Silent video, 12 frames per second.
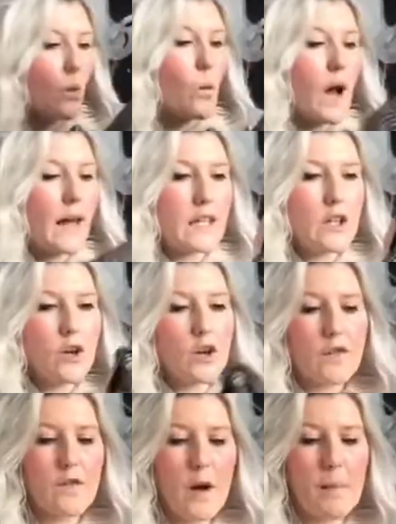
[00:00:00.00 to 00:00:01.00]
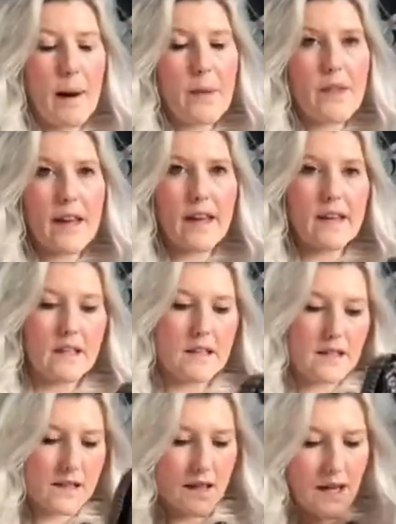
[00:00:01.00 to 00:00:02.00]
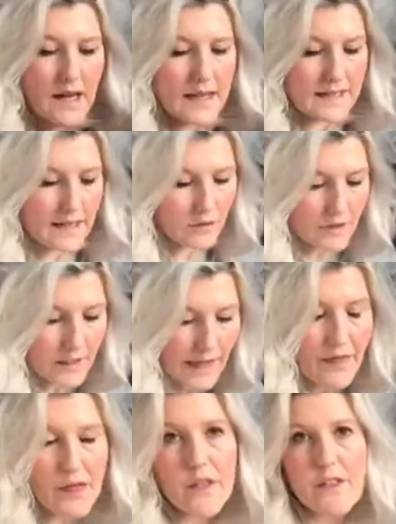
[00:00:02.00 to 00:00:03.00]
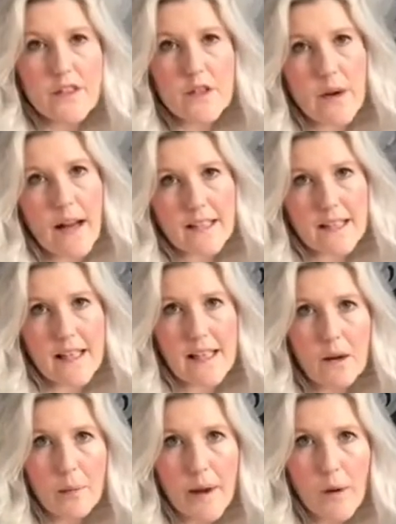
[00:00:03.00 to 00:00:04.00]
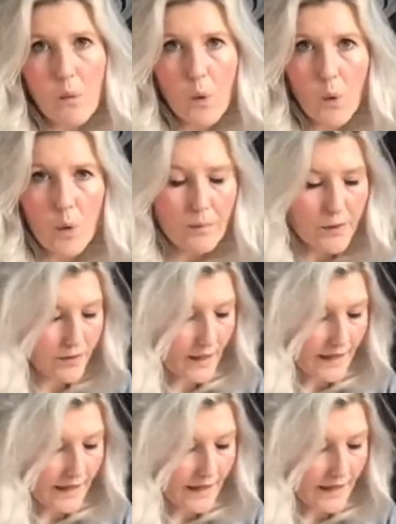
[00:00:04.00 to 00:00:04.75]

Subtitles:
What I love about this is I love the length, so it adds that little bit of warmth,